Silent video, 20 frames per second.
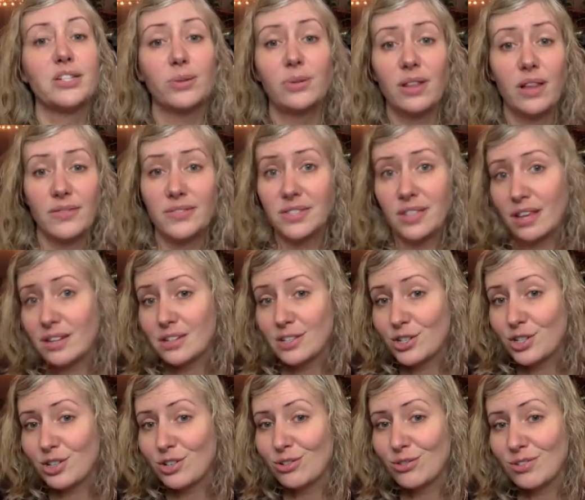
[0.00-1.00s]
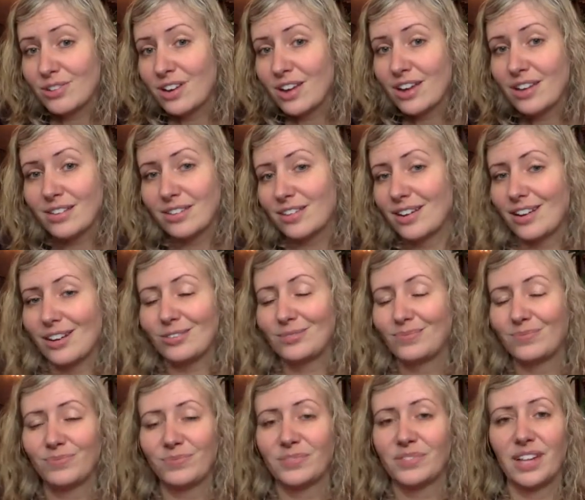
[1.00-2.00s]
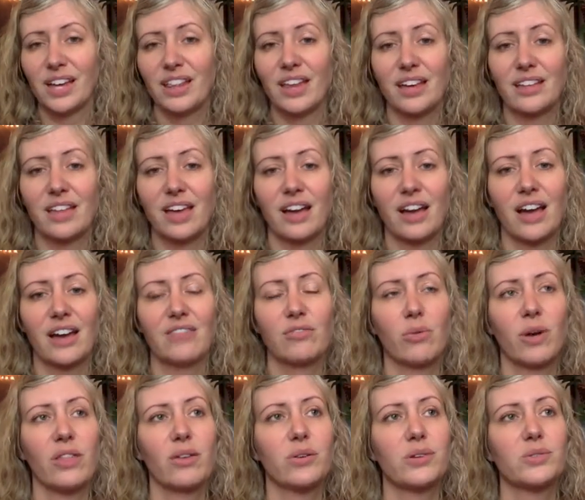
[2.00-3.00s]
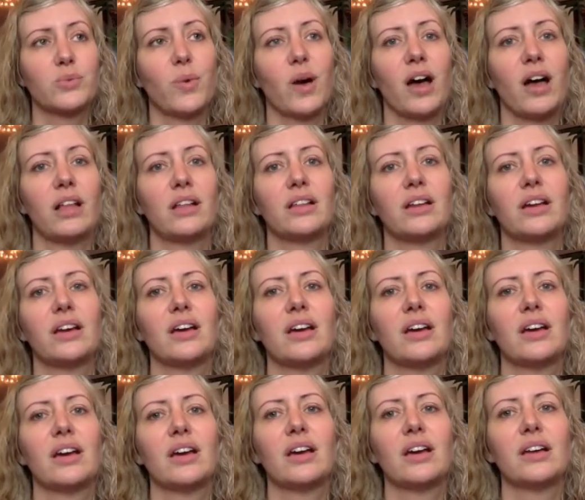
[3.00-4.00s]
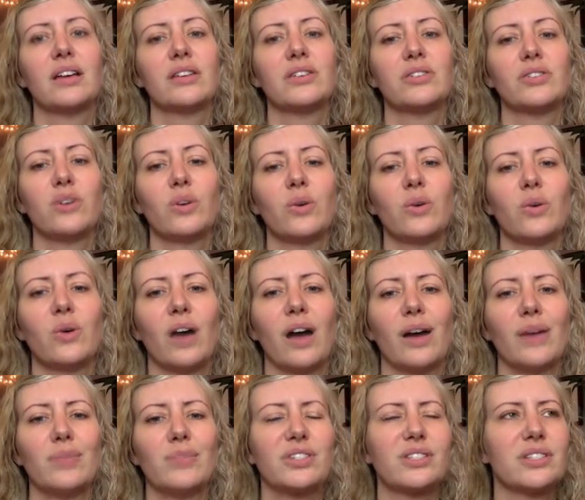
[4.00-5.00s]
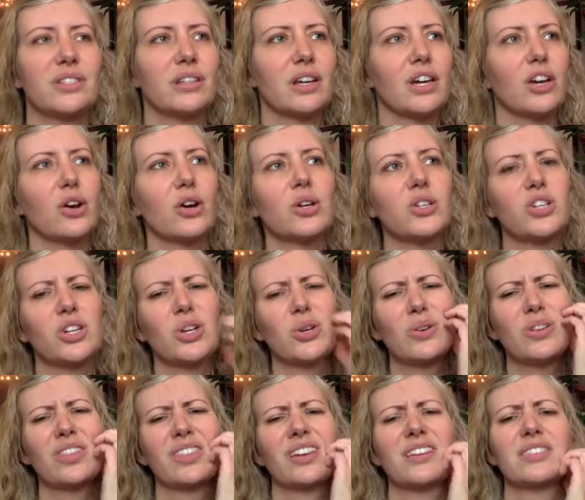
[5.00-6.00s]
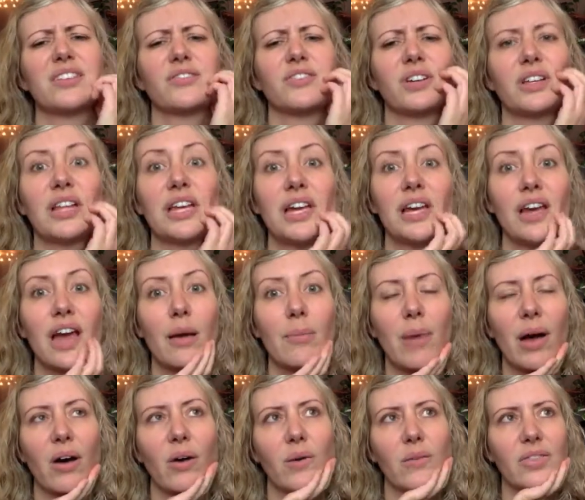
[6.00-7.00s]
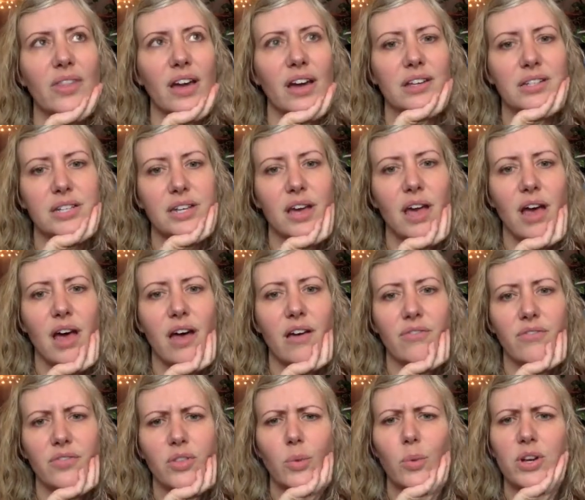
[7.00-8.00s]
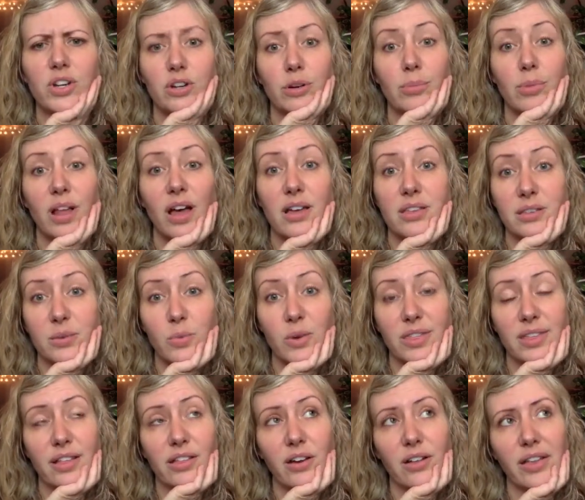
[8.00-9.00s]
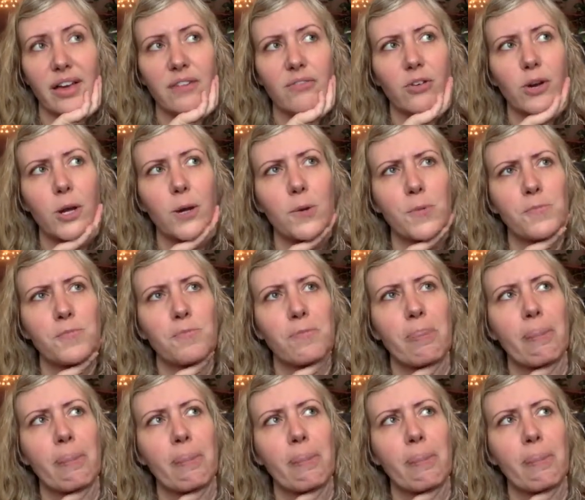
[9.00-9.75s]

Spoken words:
do love sun too, and I like that kind of weather as well. So I'm just encouraging you to think differently about the idea of the winter blahs and what they look like for you,